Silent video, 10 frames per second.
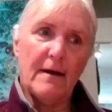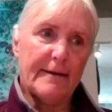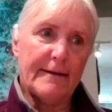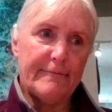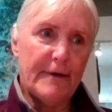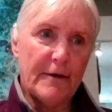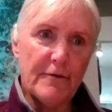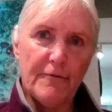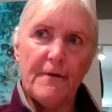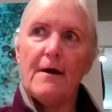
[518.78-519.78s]
had like a
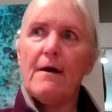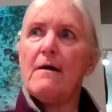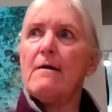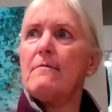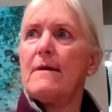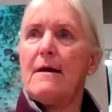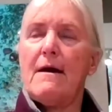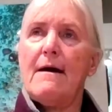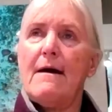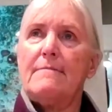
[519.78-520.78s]
vendor fair, we
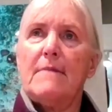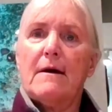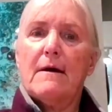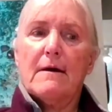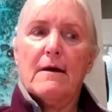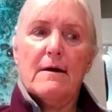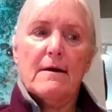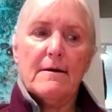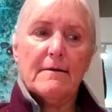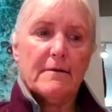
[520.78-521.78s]
had
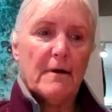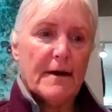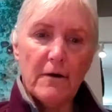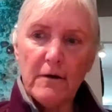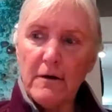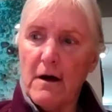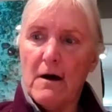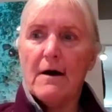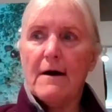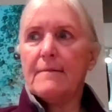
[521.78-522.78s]
hill
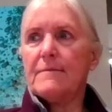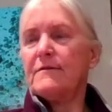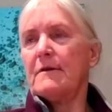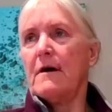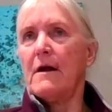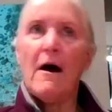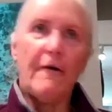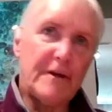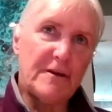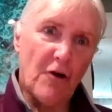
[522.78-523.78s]
climbs and a
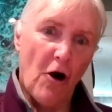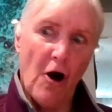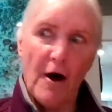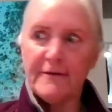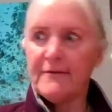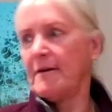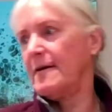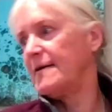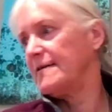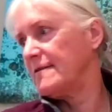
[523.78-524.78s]
huffy toss
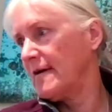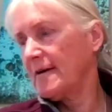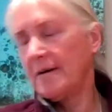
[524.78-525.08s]
and